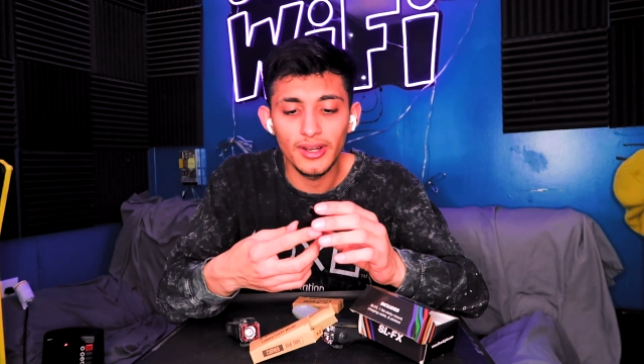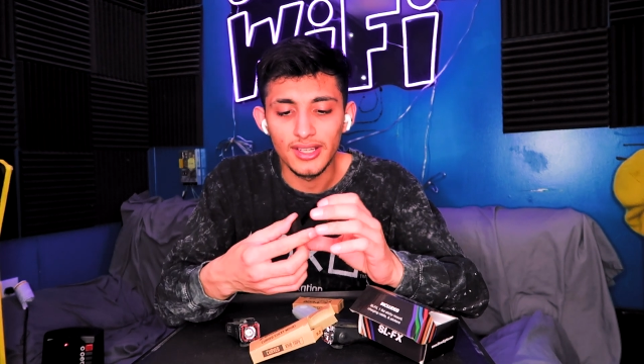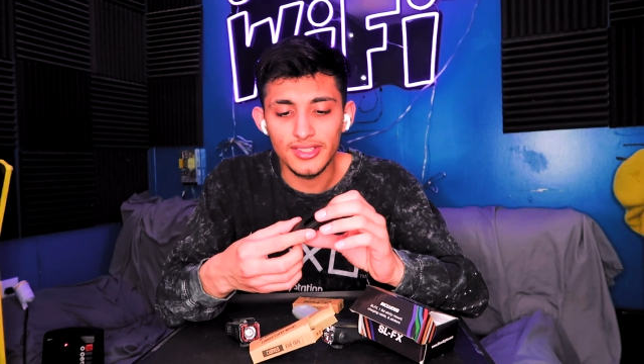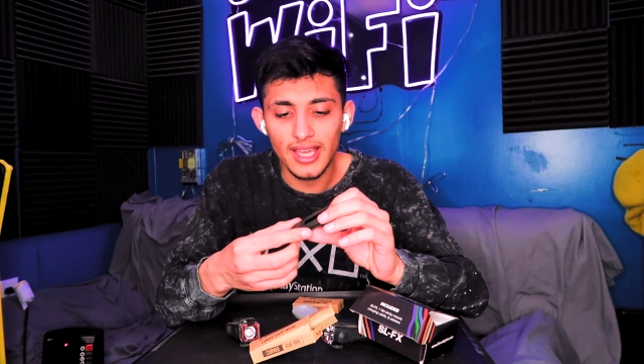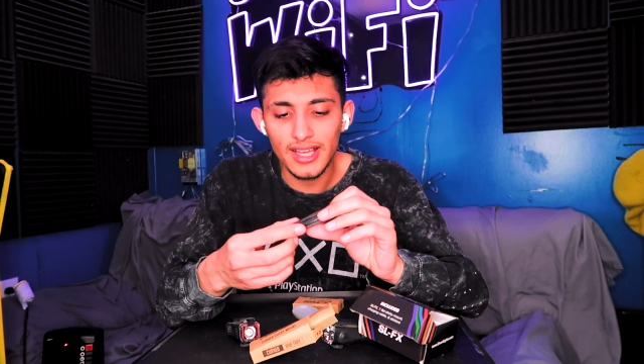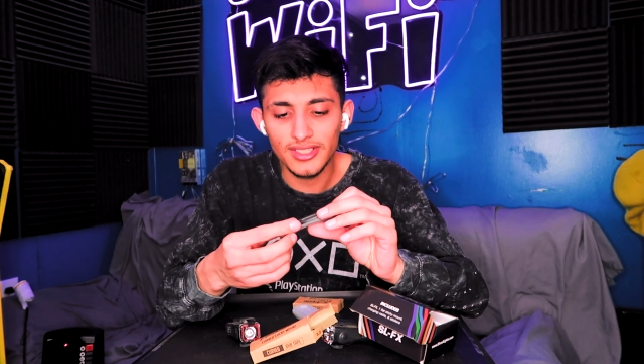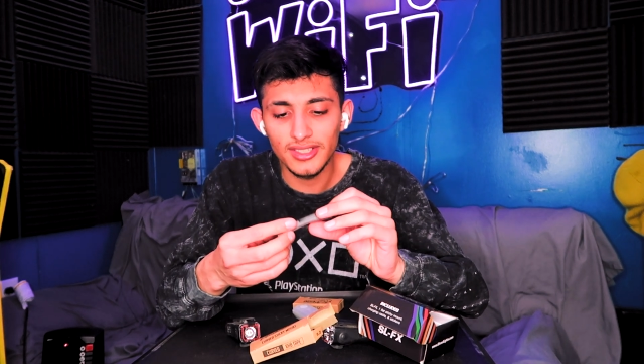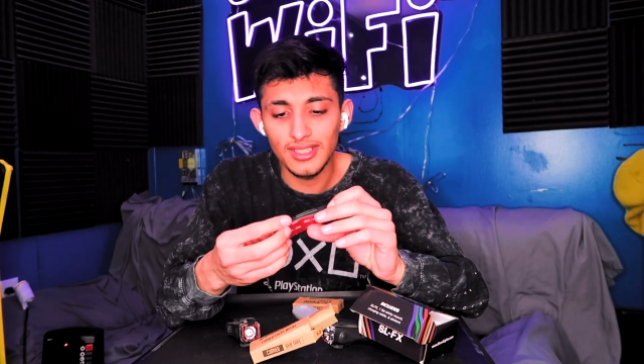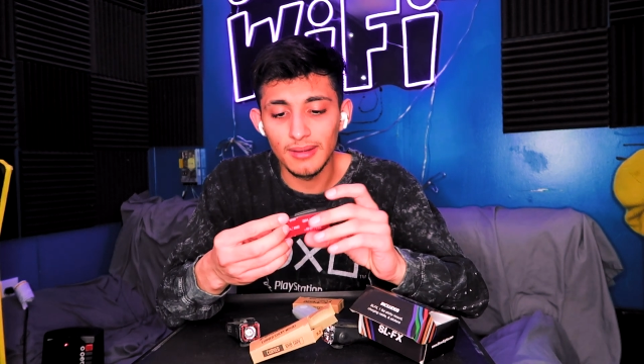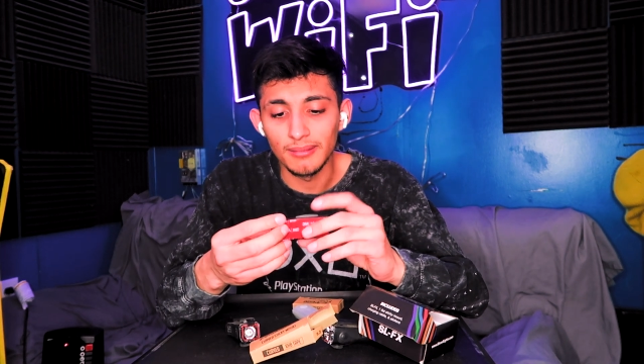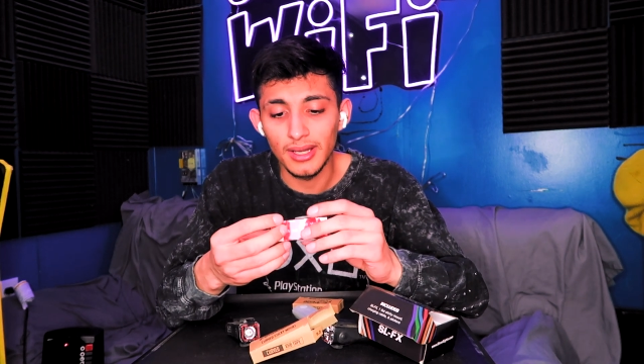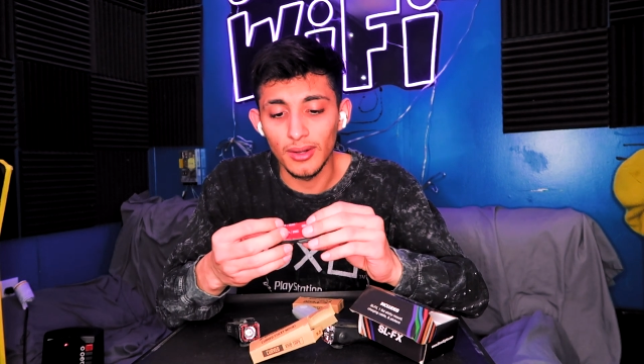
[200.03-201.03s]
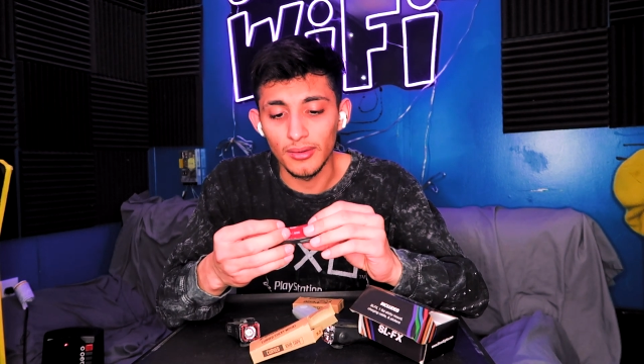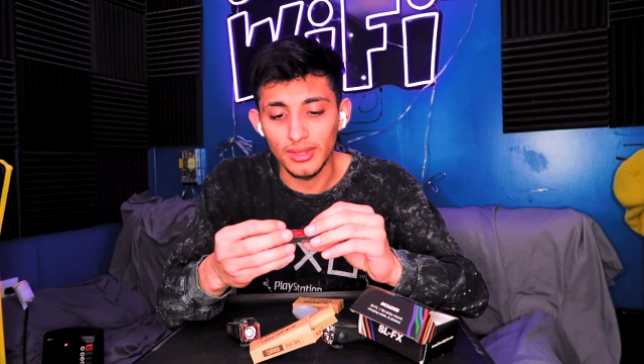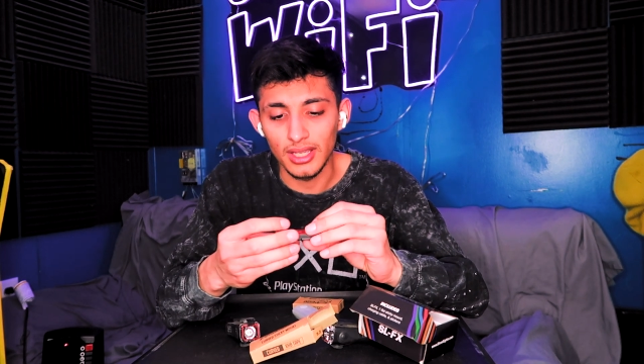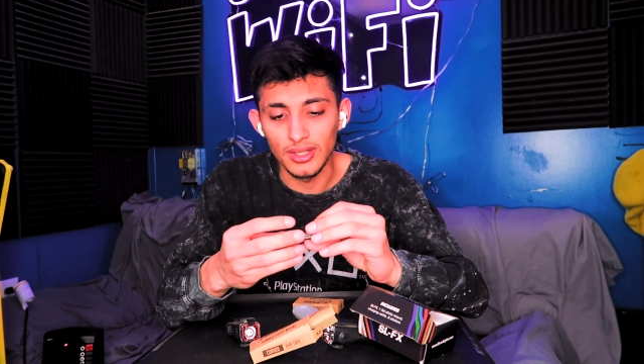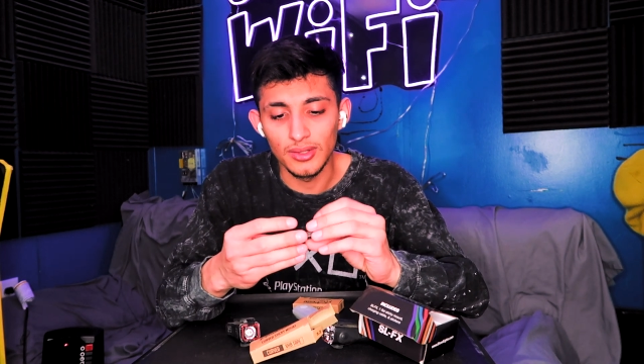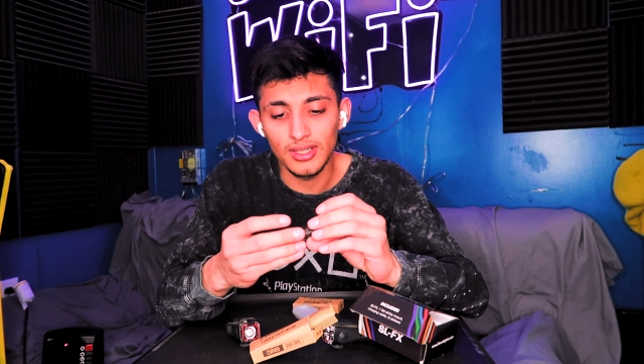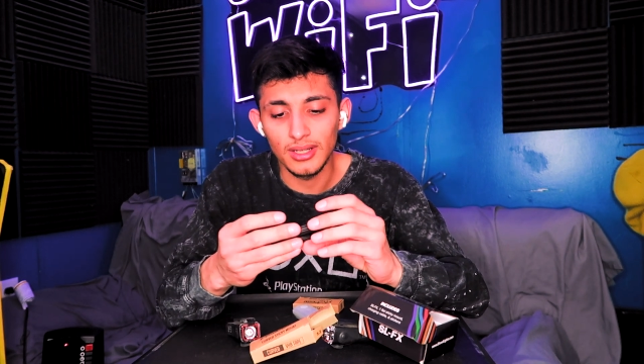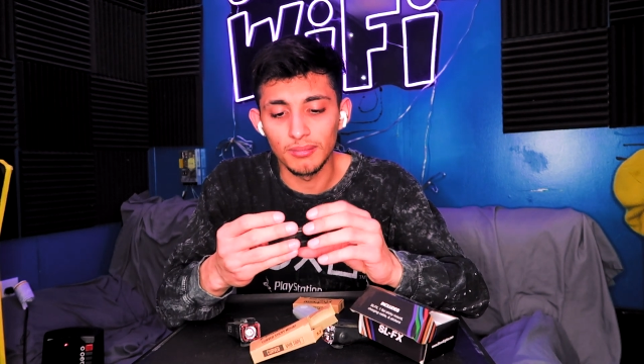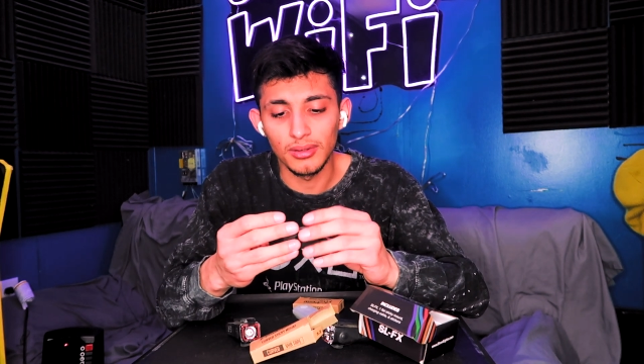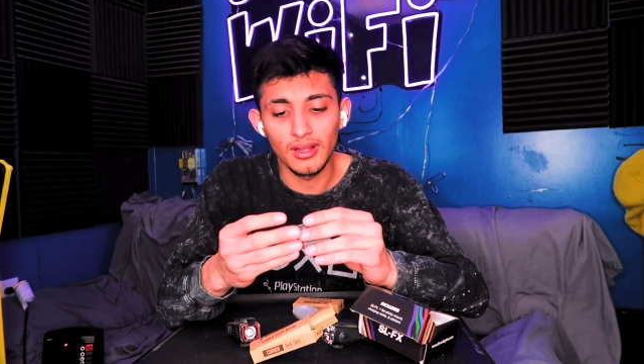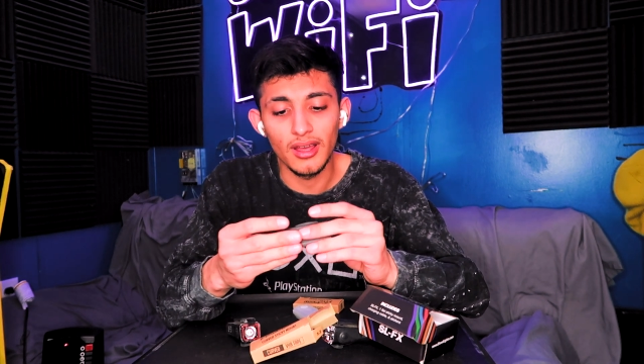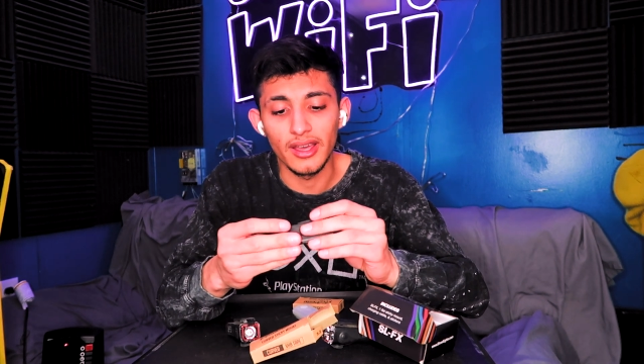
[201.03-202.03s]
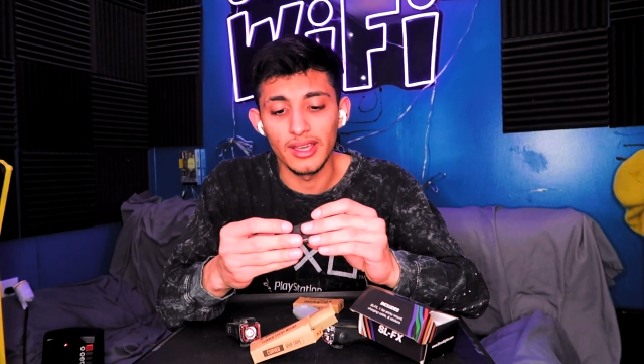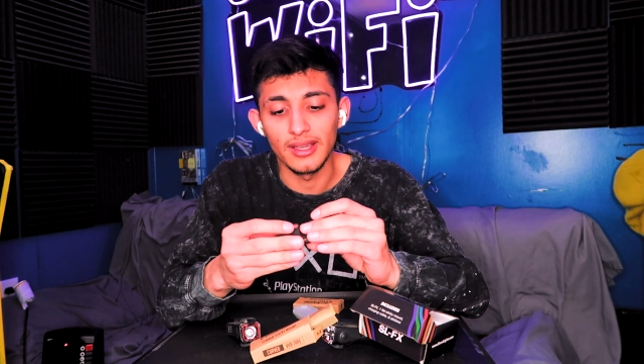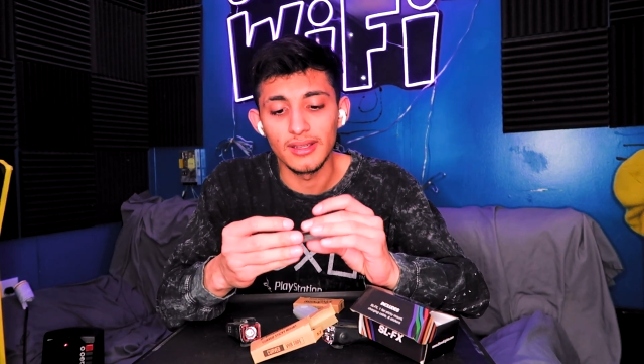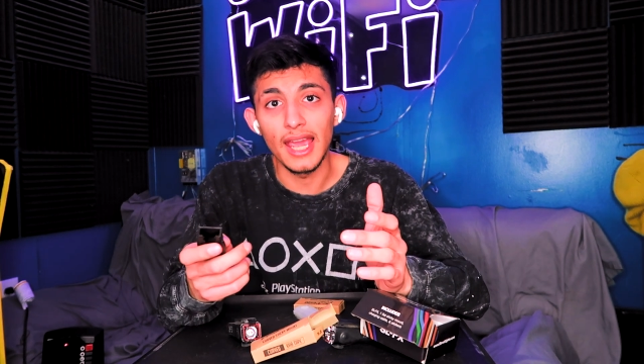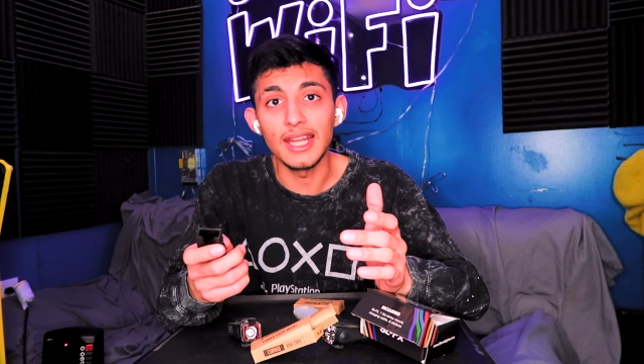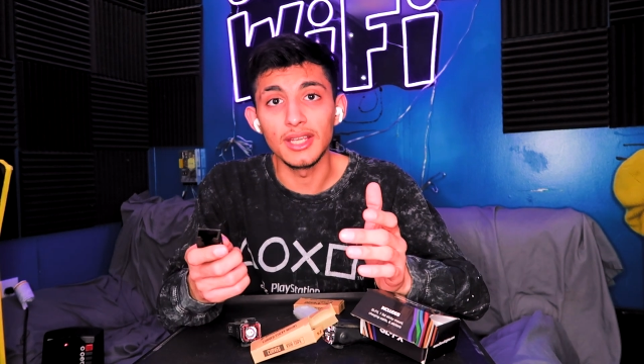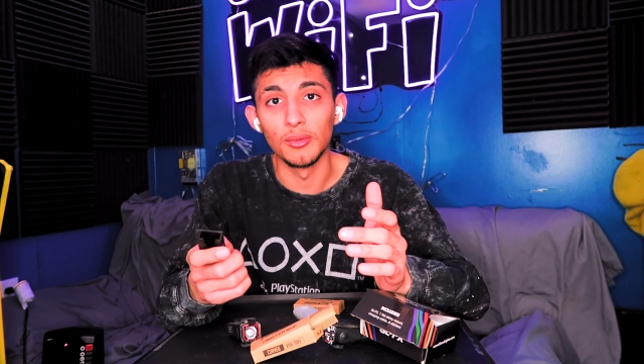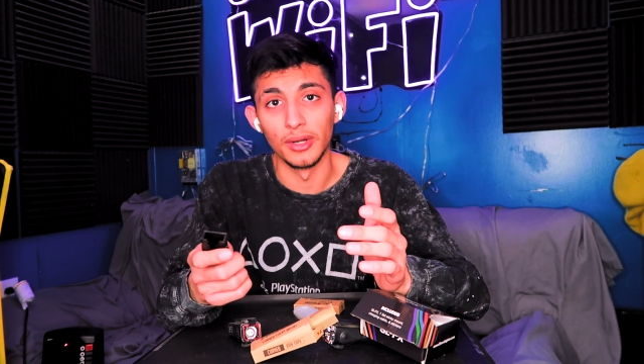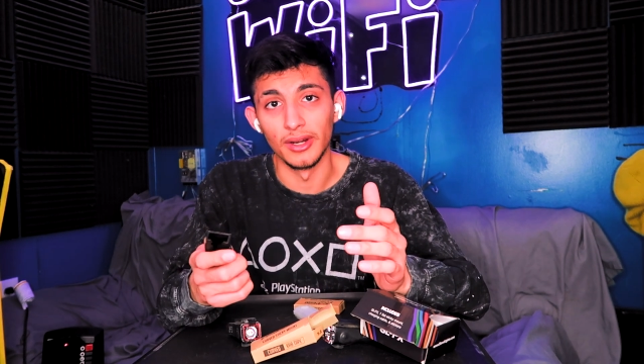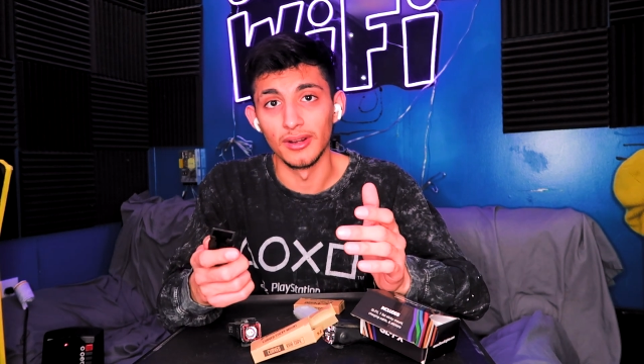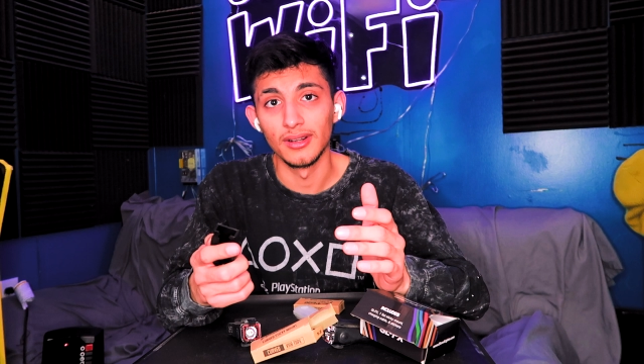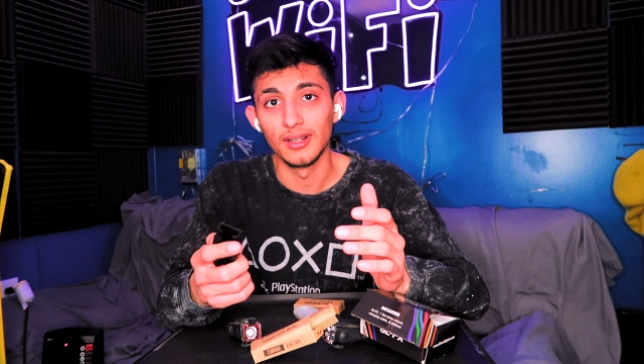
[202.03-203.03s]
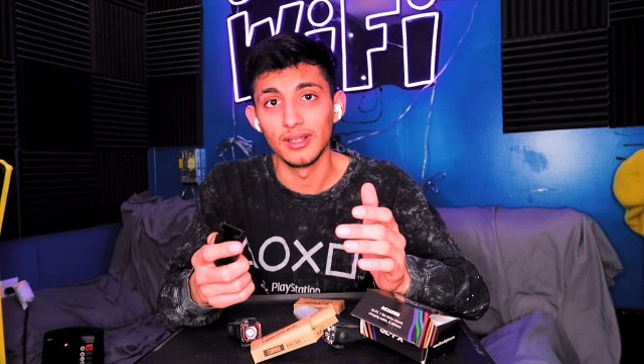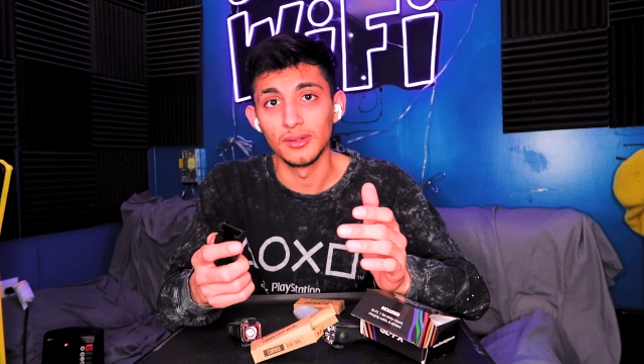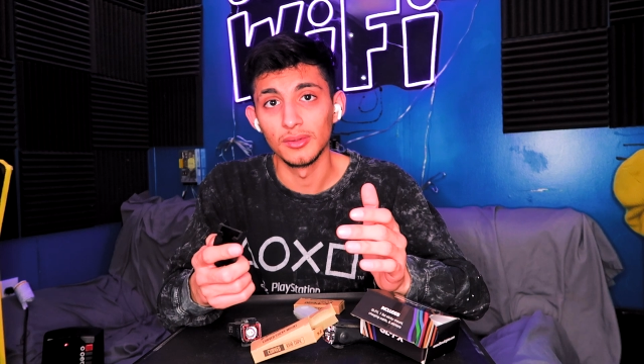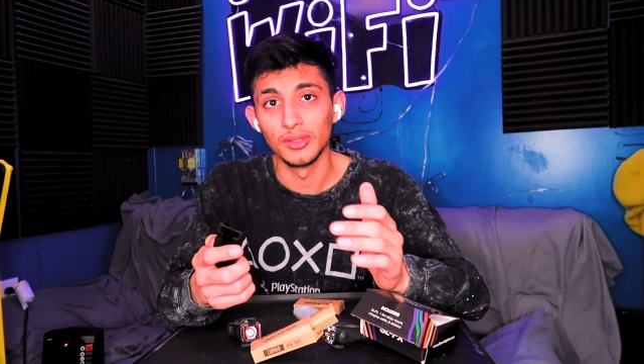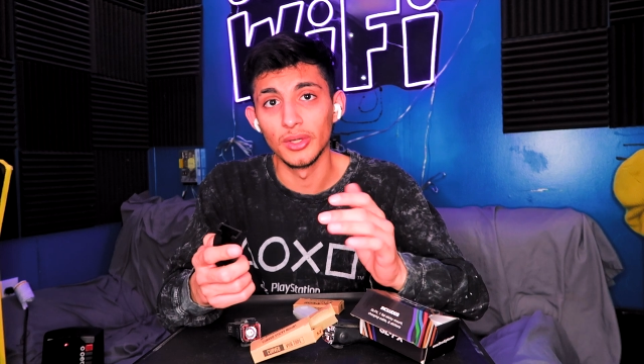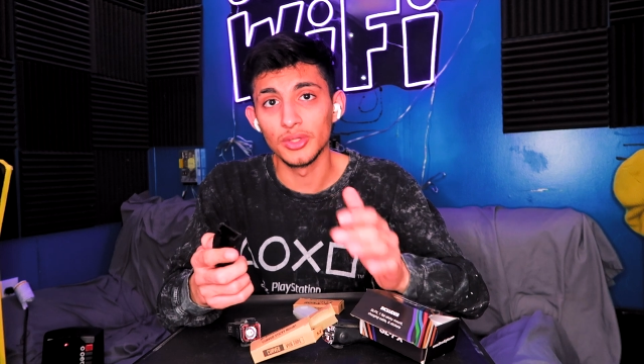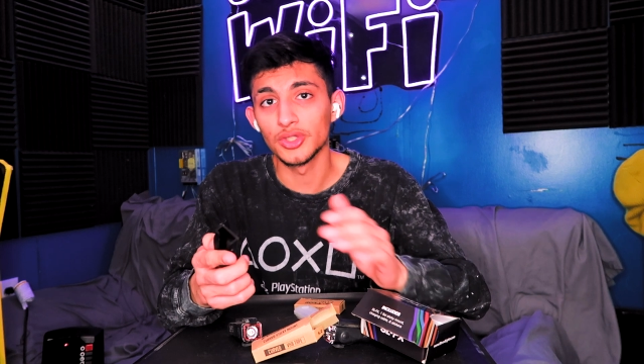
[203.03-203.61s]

It's actually a mount that you can apply anywhere. No